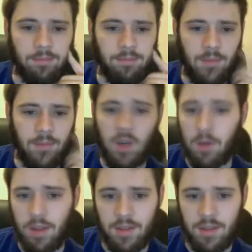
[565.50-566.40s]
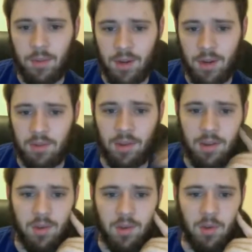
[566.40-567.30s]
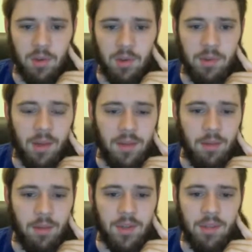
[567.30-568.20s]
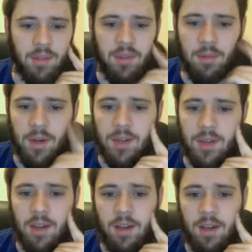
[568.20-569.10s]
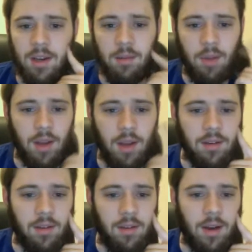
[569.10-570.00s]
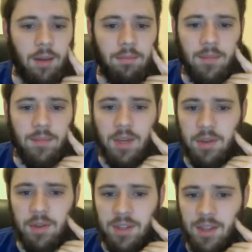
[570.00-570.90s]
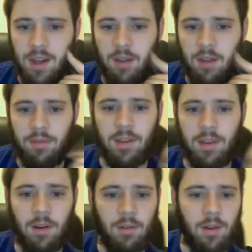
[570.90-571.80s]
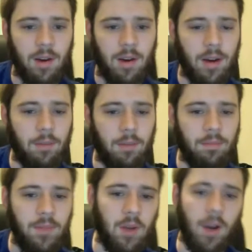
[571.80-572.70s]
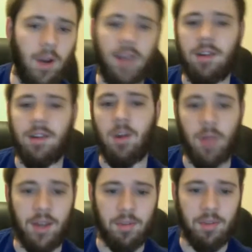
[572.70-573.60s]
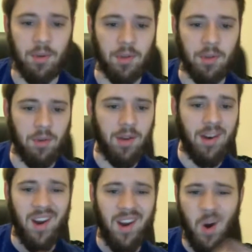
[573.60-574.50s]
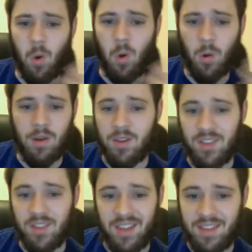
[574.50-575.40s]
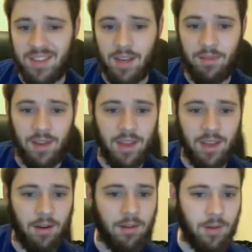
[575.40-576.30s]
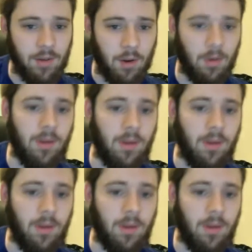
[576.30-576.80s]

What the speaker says: it's a way to strengthen your shoulders without damaging them too much. But interestingly enough, I could know that as a personal trainer, or you could just test that and find that out on your own.